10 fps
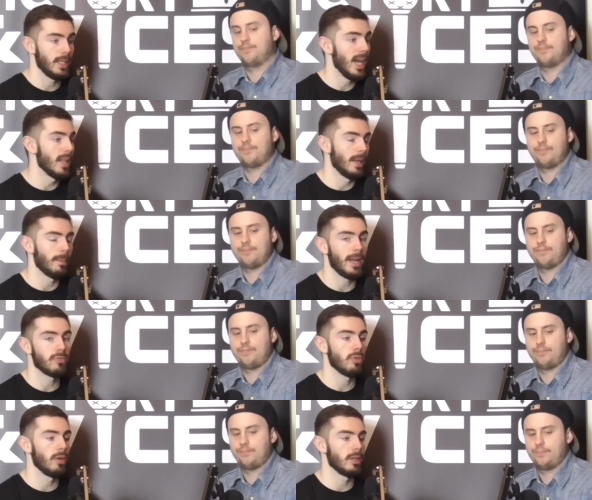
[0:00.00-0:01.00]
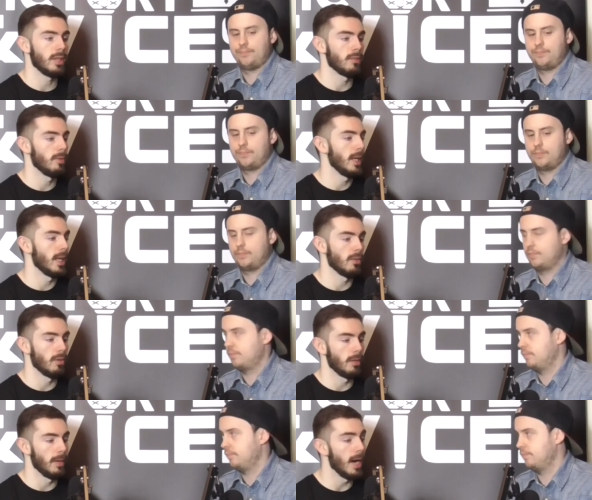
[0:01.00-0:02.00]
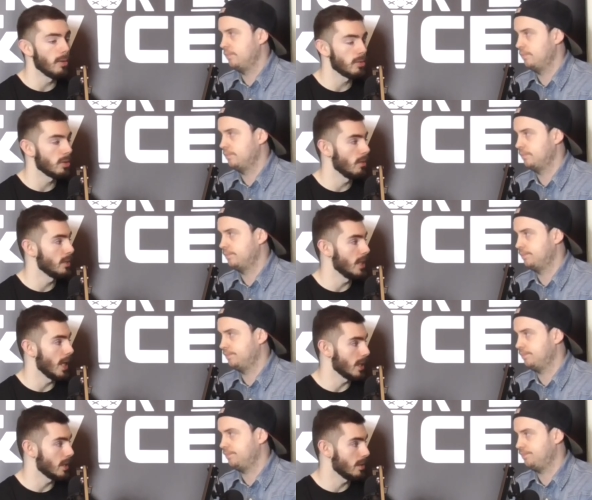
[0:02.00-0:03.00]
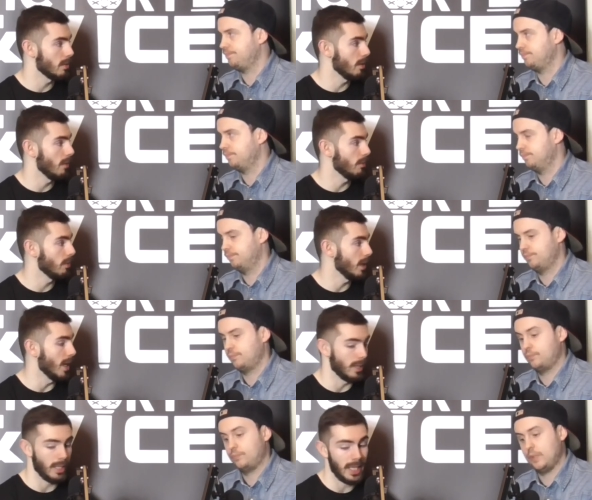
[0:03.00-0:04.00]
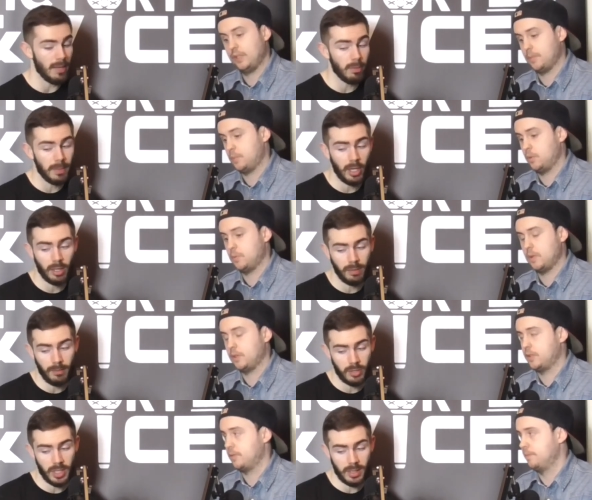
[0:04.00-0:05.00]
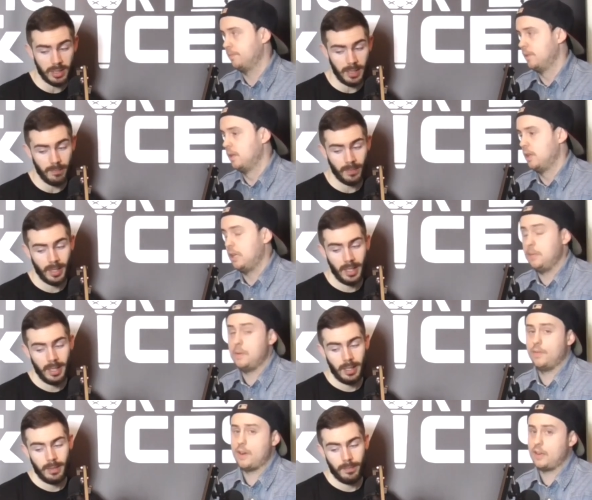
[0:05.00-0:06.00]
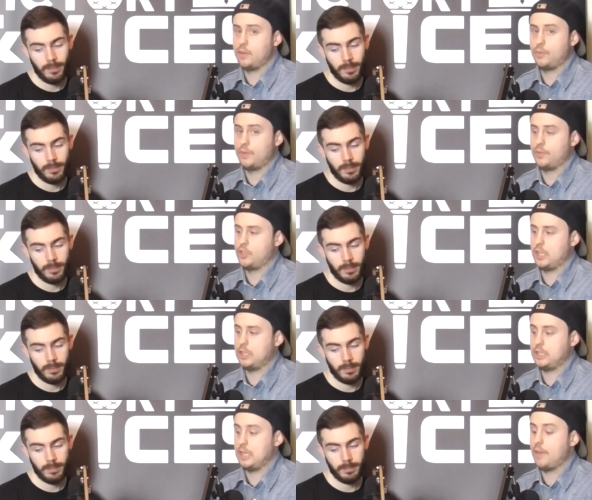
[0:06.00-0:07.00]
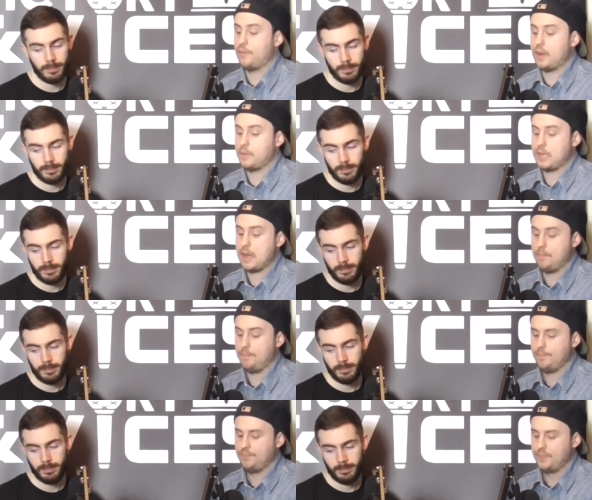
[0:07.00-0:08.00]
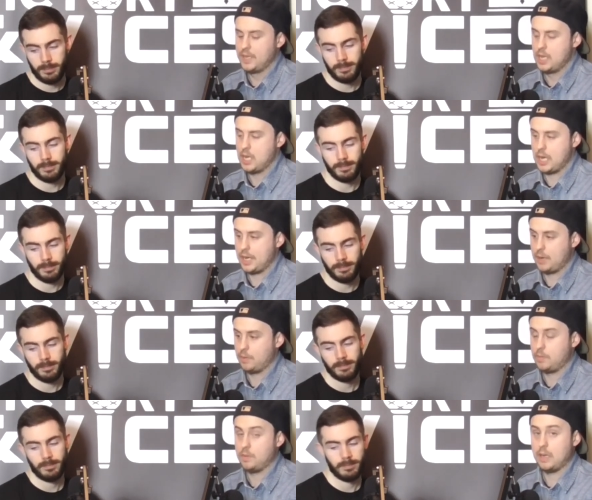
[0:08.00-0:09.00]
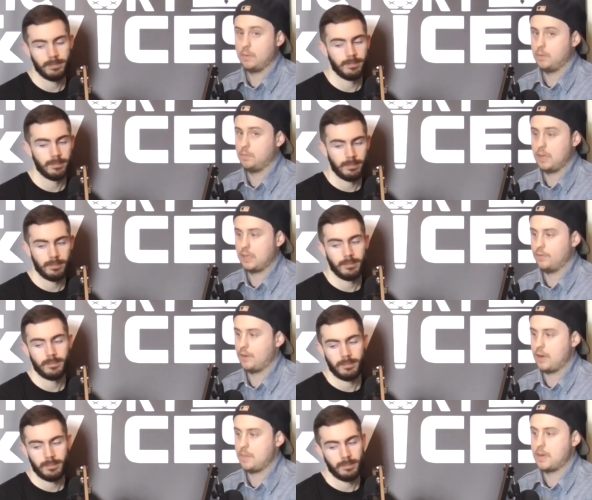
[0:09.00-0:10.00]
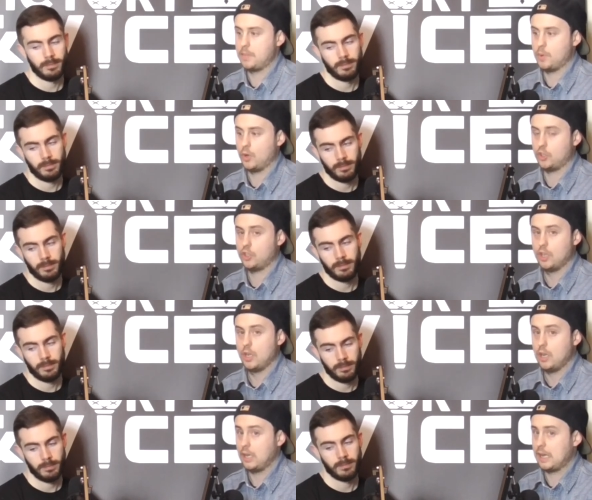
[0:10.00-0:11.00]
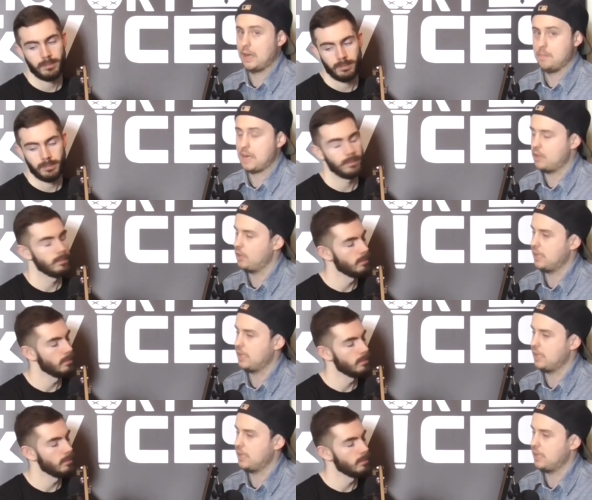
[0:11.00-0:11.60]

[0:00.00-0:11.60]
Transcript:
Speaker 1: yeah, like Pedro and, and Willian are on their way out, and obviously that's if yeah he would be a good fit for Chelsea.
Speaker 2: He'd be a very good fit for Chelsea. If I was him, mm-hmm. and I would I would make a very big push. Again, it might